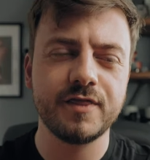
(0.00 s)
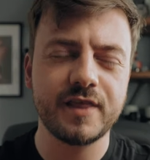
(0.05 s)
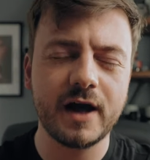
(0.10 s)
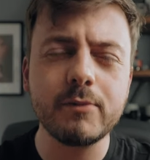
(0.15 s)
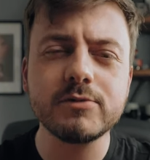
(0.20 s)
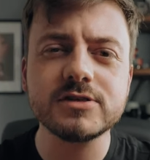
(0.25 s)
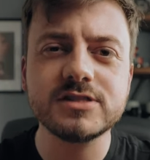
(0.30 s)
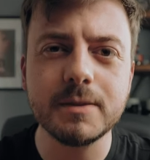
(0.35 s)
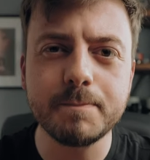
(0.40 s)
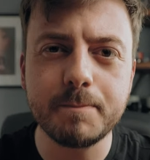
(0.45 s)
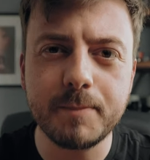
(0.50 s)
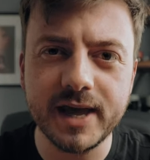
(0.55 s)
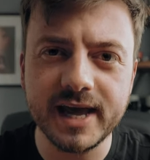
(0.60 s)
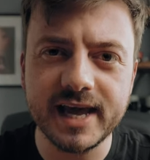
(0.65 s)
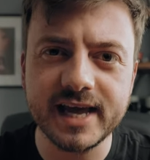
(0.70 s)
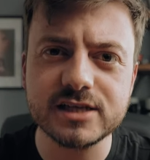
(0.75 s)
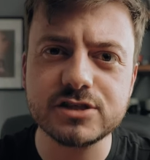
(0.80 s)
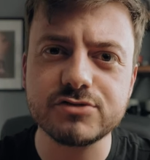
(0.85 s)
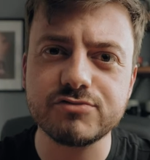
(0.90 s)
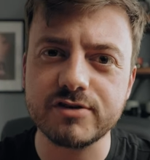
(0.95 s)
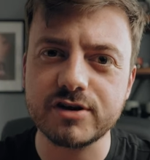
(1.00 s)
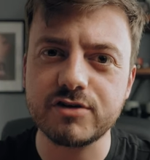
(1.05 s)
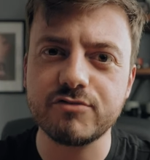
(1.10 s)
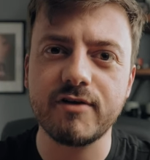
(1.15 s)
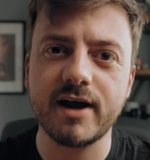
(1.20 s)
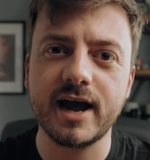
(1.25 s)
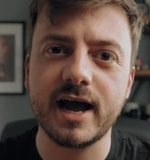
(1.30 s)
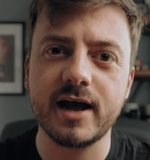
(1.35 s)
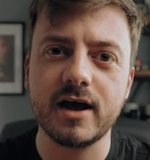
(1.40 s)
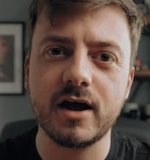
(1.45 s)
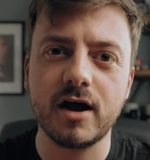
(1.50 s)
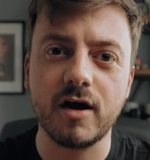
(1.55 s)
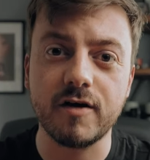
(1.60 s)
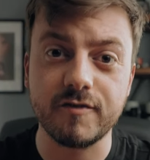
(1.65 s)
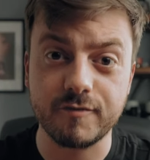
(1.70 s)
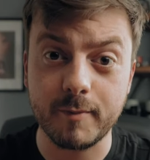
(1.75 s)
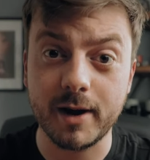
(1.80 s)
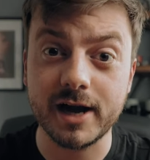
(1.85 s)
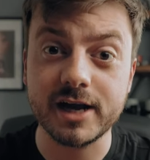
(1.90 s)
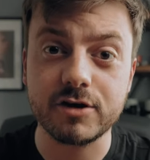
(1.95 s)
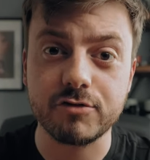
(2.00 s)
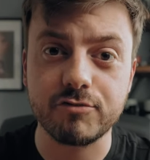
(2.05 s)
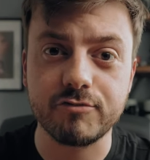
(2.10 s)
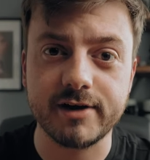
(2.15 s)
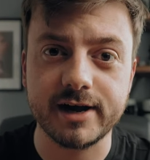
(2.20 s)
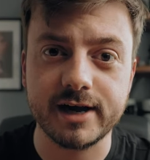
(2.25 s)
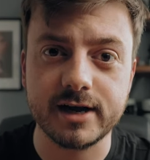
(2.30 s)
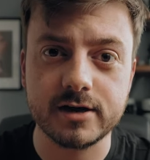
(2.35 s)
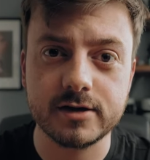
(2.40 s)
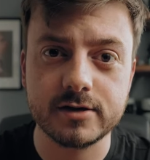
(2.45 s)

that was the biggest regret of my career.